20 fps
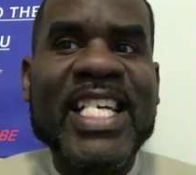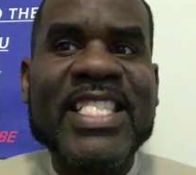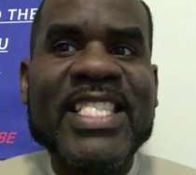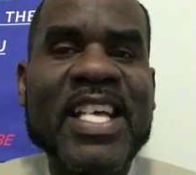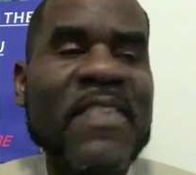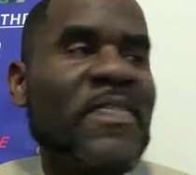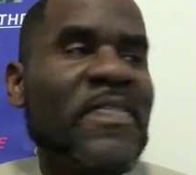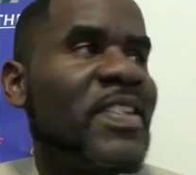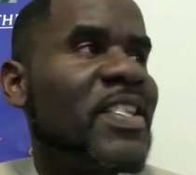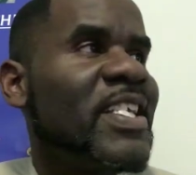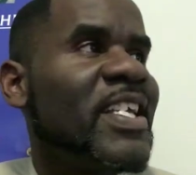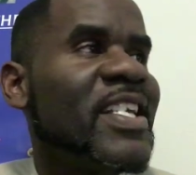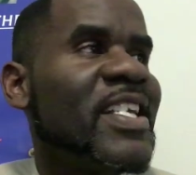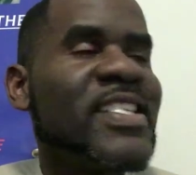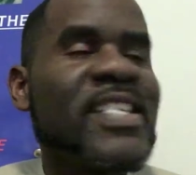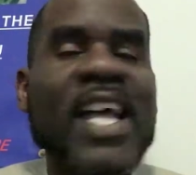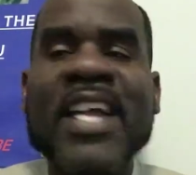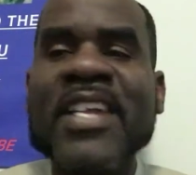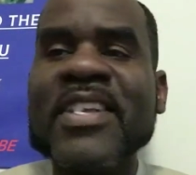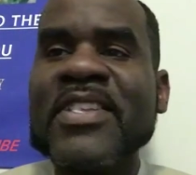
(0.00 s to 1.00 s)
Definitely
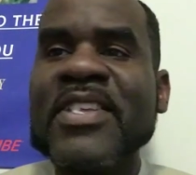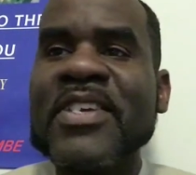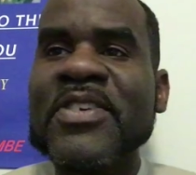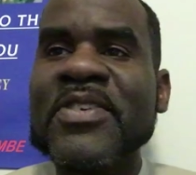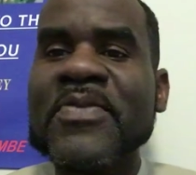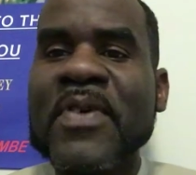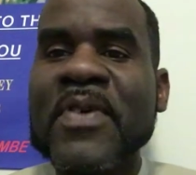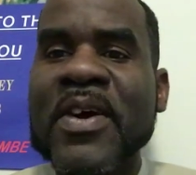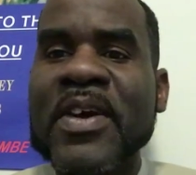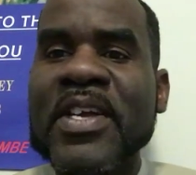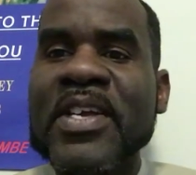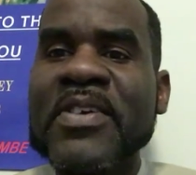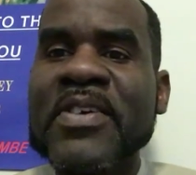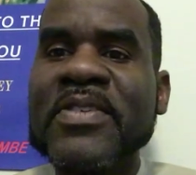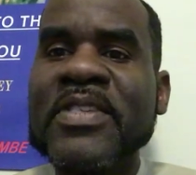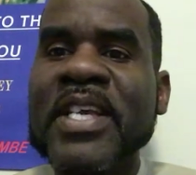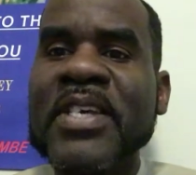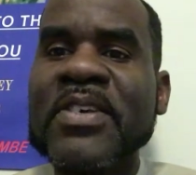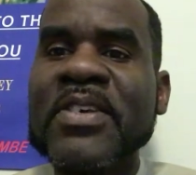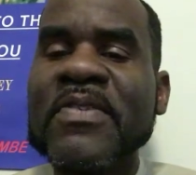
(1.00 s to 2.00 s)
excited that you are here.
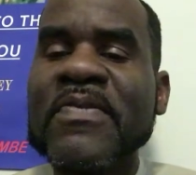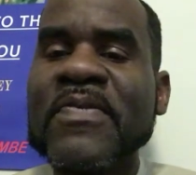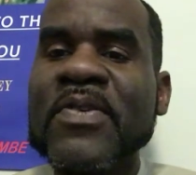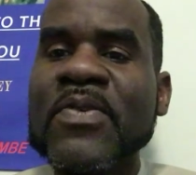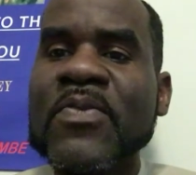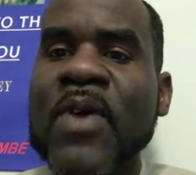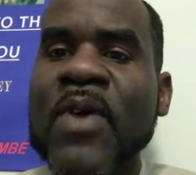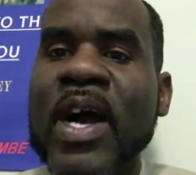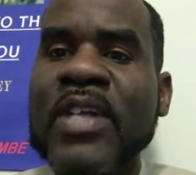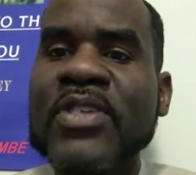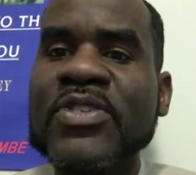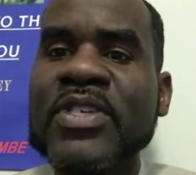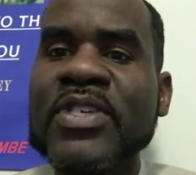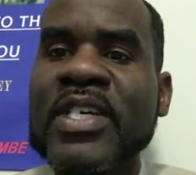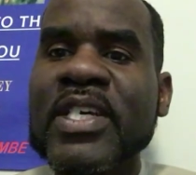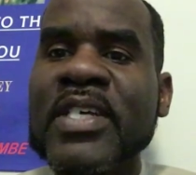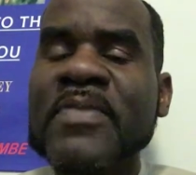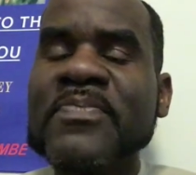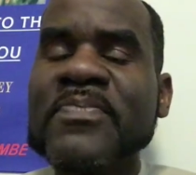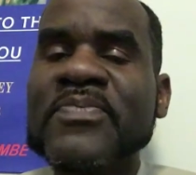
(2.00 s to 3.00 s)
Thank you for
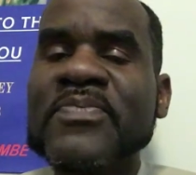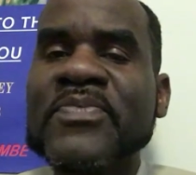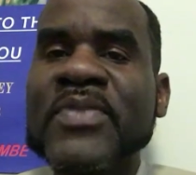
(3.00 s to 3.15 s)
watching.